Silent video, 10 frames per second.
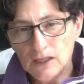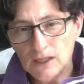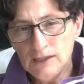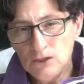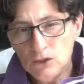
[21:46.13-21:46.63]

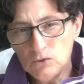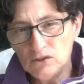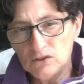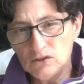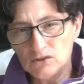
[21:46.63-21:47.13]
I
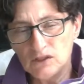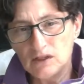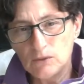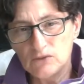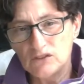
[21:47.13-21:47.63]
noticed that
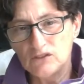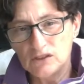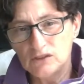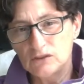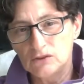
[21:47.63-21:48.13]
I was
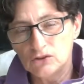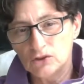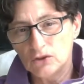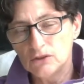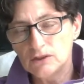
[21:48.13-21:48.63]
addicted to
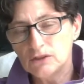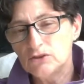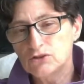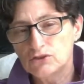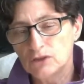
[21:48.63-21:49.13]
chocolate and
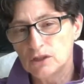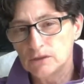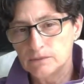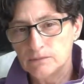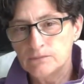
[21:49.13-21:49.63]
to
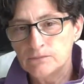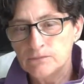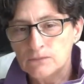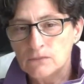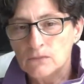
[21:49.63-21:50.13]
sugar.
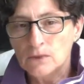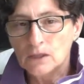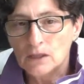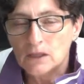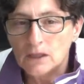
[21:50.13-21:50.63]

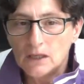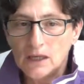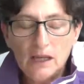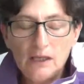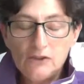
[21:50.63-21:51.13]

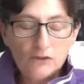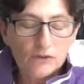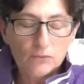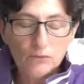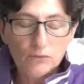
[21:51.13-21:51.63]
And I
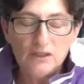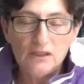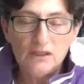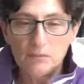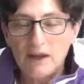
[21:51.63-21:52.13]
just would
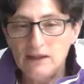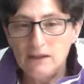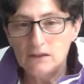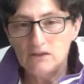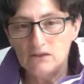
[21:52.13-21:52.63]
eat
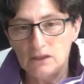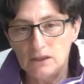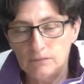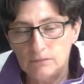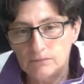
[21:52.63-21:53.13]
mindlessly.